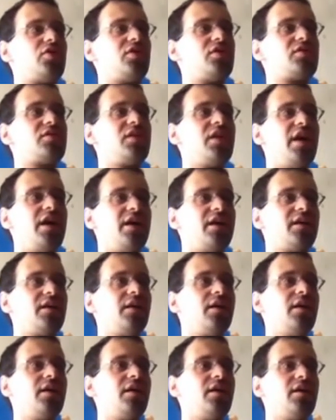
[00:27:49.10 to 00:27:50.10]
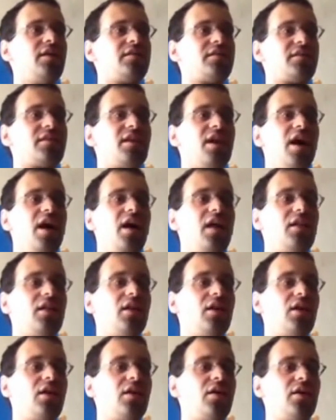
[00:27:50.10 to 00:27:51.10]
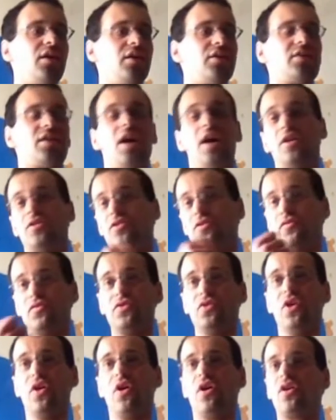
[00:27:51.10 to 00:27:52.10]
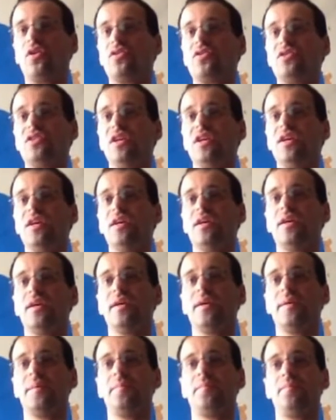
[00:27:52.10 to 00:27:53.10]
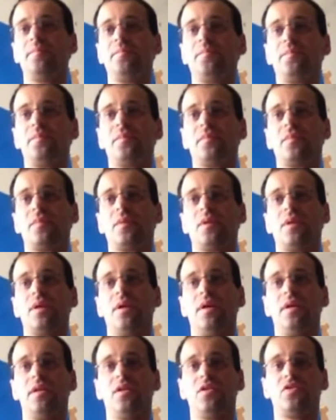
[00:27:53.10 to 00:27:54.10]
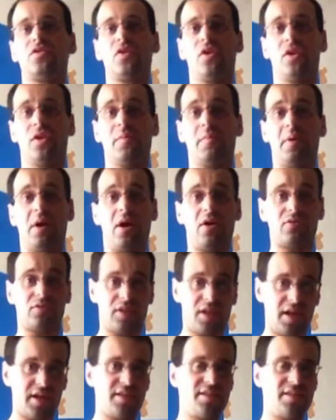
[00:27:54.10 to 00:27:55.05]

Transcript: hard temper and another person is like a scholar and kind of nerdy